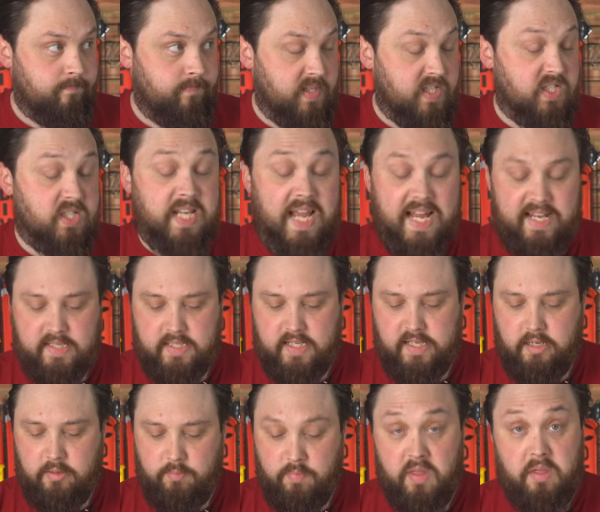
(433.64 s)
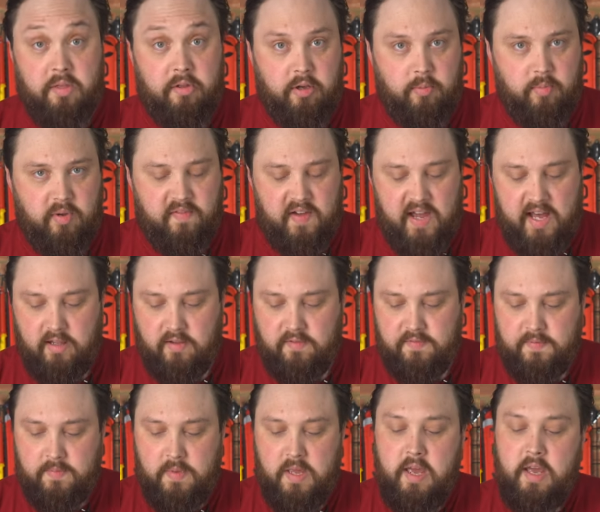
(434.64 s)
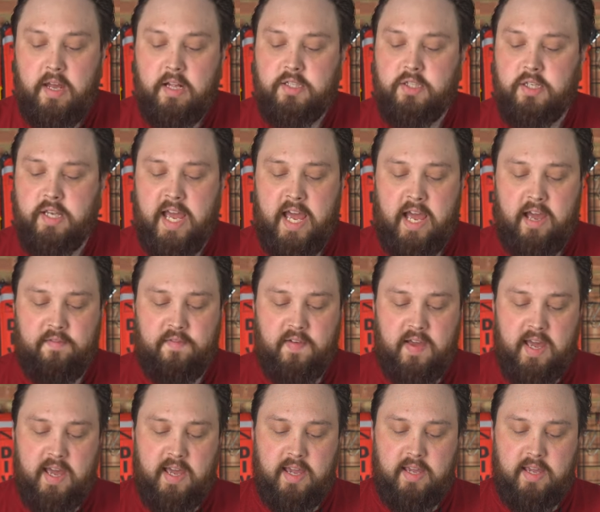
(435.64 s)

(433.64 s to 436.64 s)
Santee thermovalve, to have